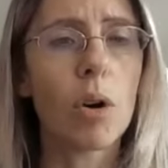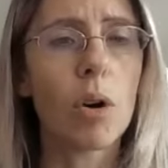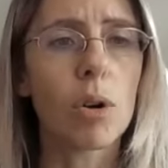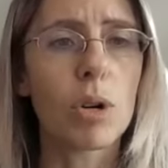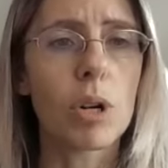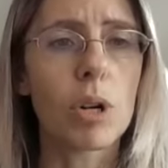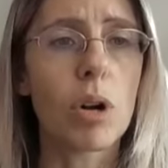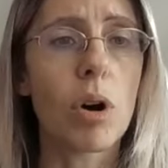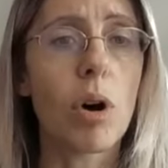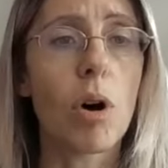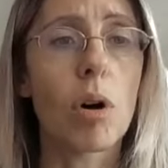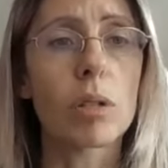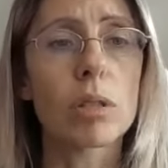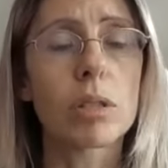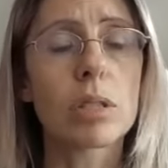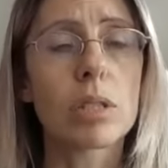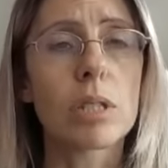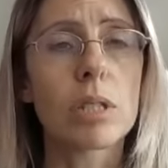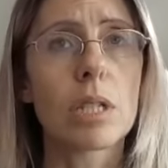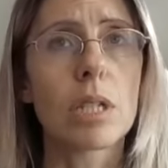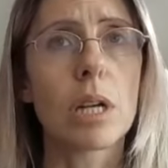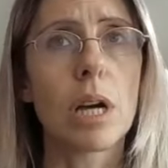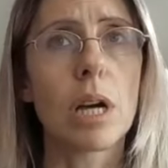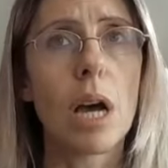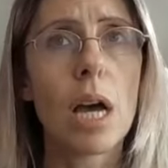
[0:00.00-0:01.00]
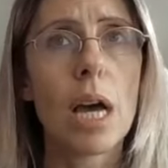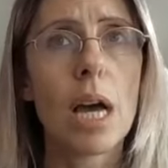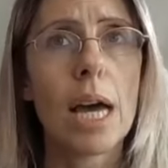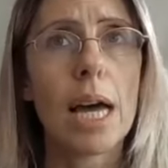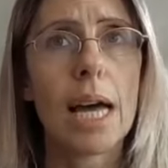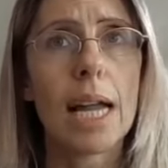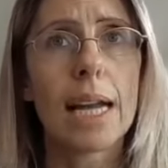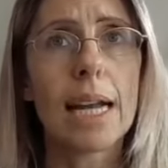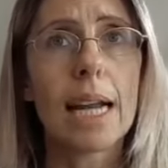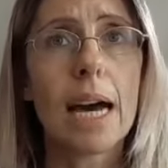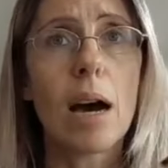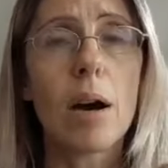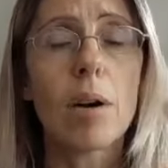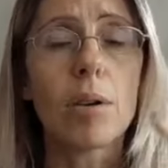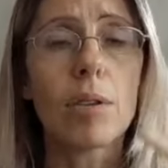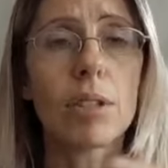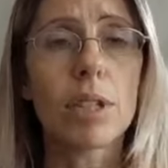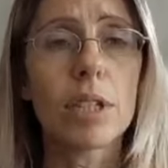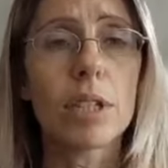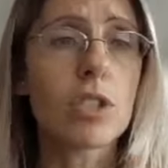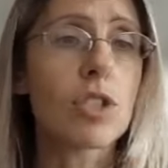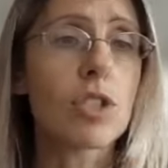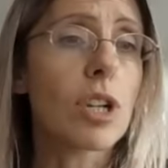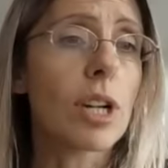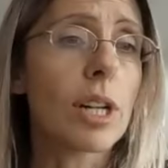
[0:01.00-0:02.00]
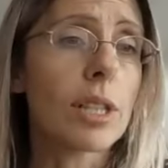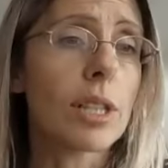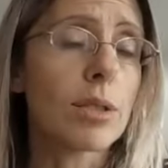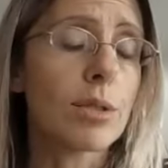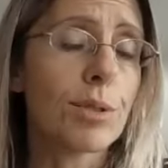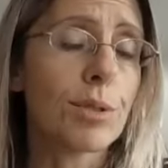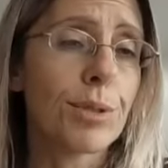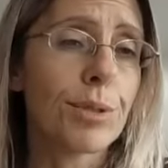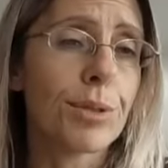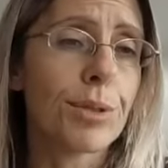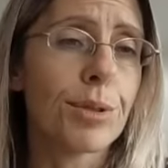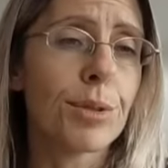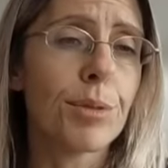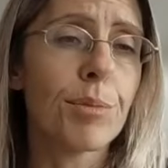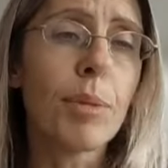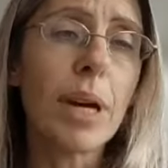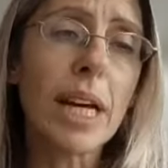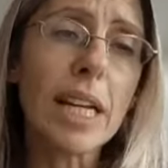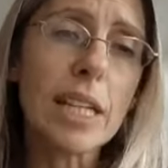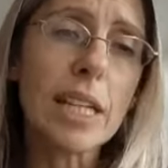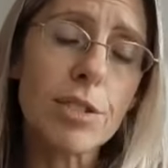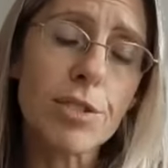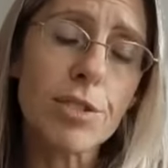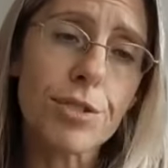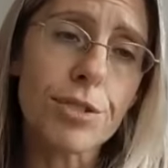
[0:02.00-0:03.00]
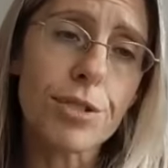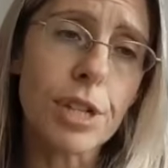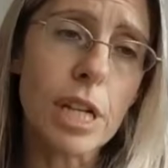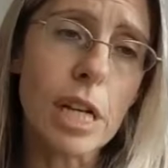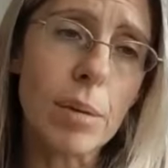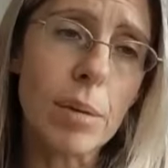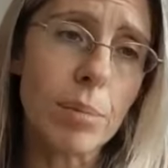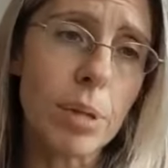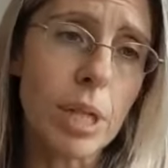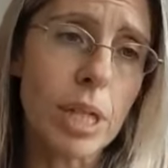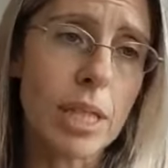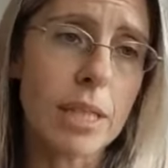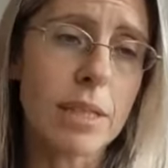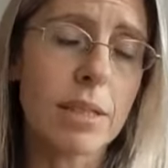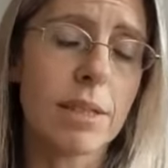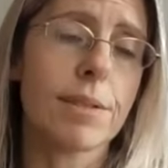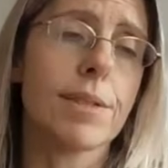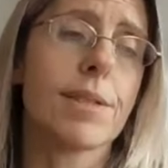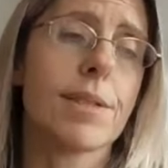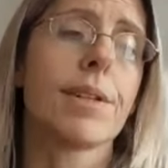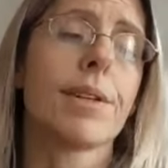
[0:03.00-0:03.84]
or not. Now they're trying to mainstream it,